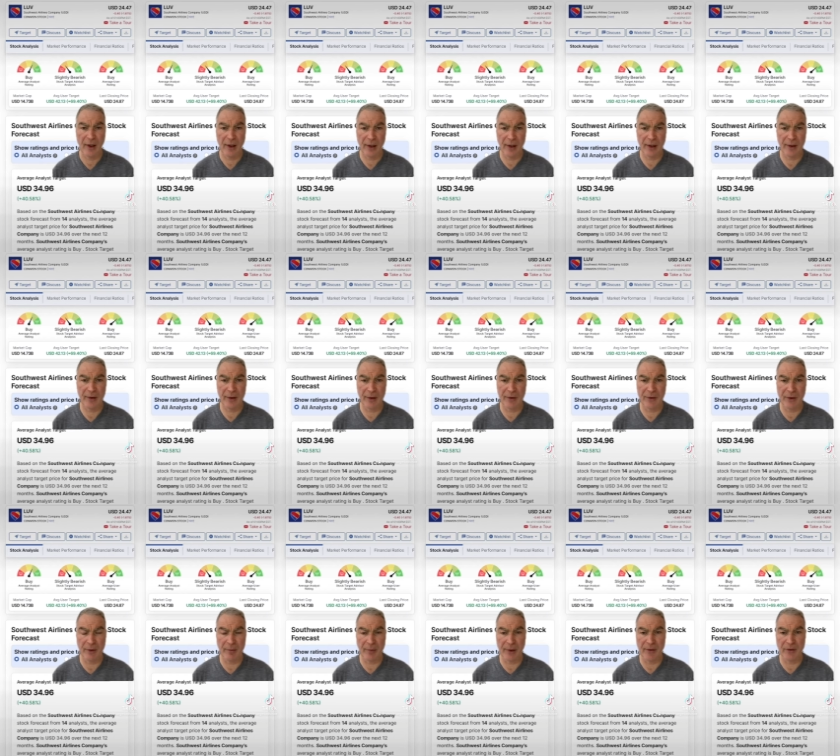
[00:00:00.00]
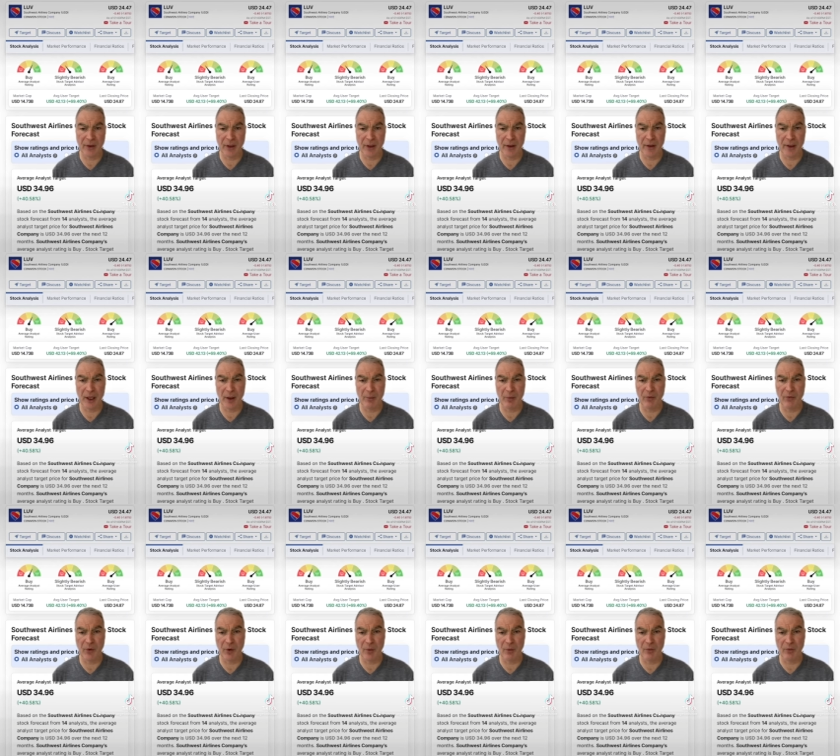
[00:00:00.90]
and they did maintain the
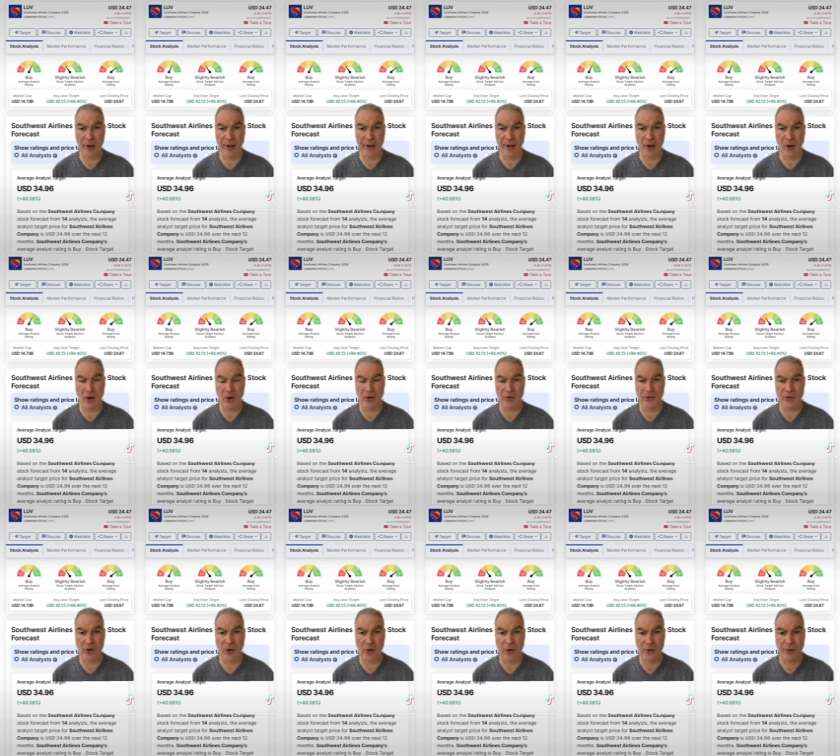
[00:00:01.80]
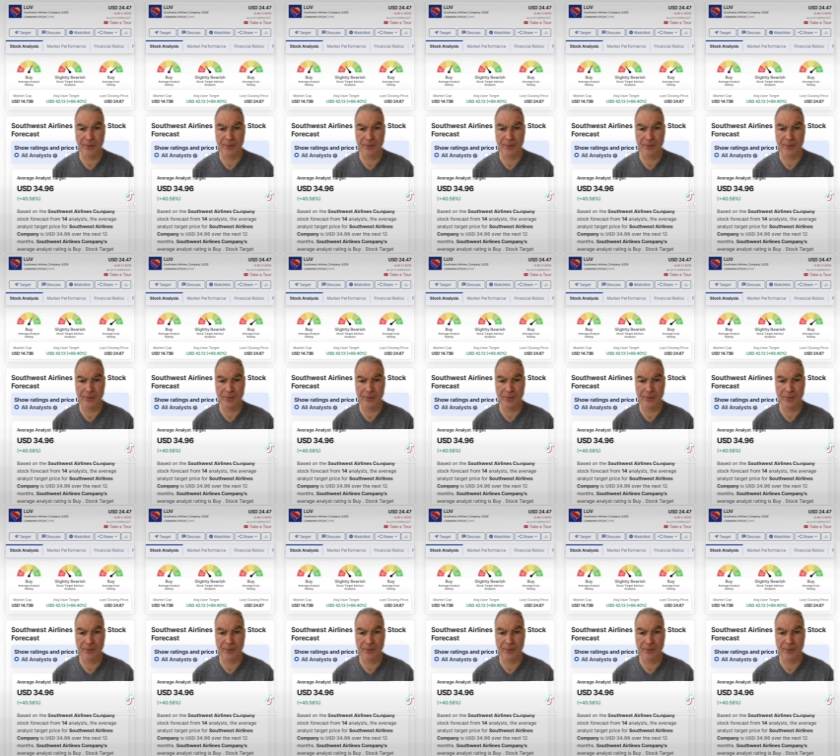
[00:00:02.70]
outperform rating on the stock.